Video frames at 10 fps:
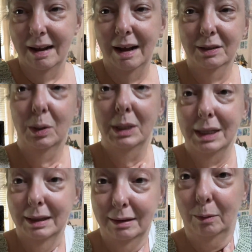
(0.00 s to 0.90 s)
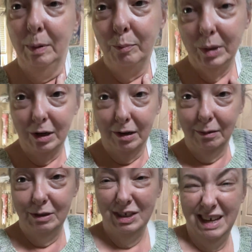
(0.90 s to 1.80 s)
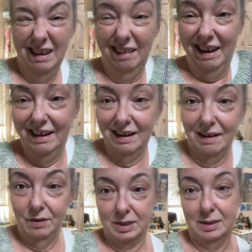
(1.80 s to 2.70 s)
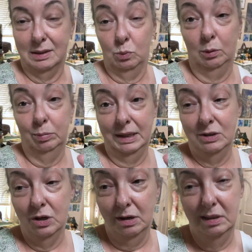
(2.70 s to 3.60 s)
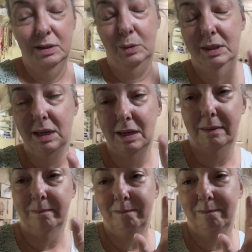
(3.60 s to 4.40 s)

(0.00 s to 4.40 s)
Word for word: I also did it a little bit bigger, which I kind of like, and this is a wool blend yarn, so it's gonna